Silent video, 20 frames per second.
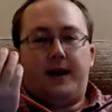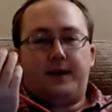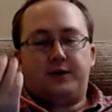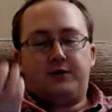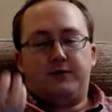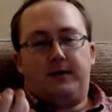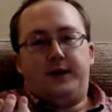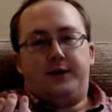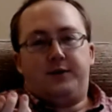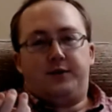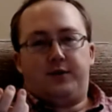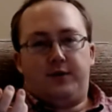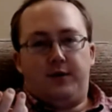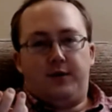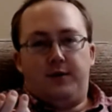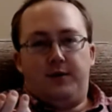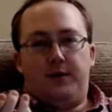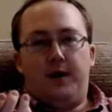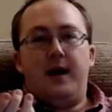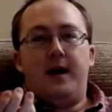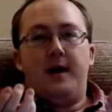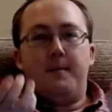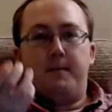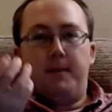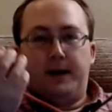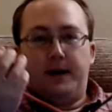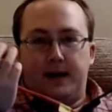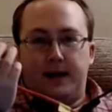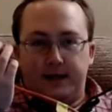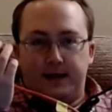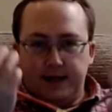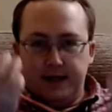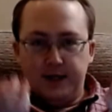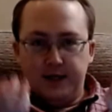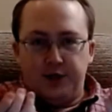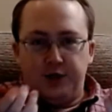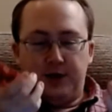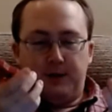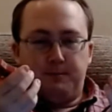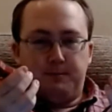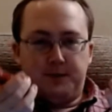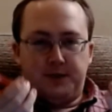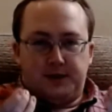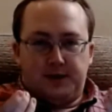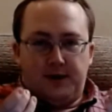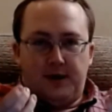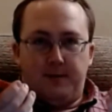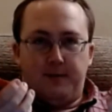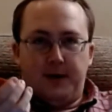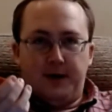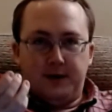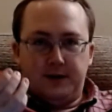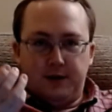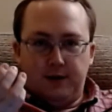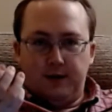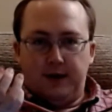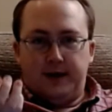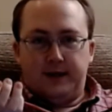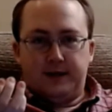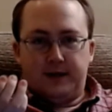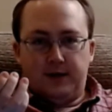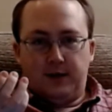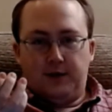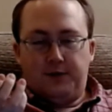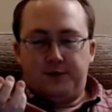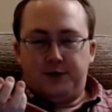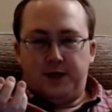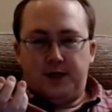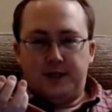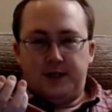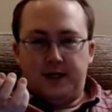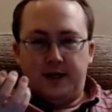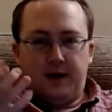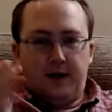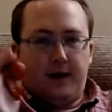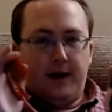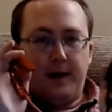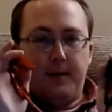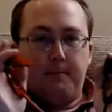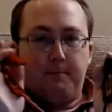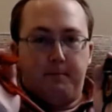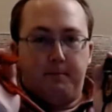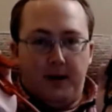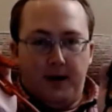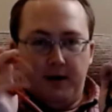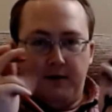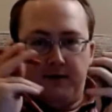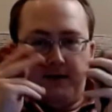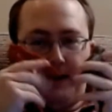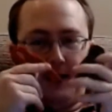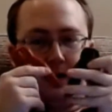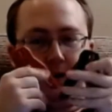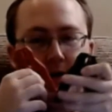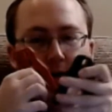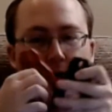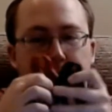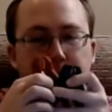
really true, but it did jumpstart my 2-litre Golf GTI perfectly.